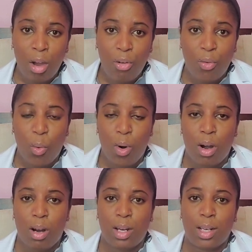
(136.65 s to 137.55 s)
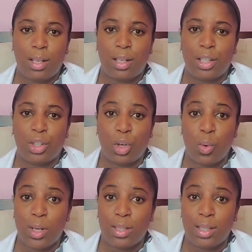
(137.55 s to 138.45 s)
for your
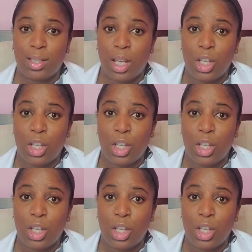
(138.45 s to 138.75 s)
courses.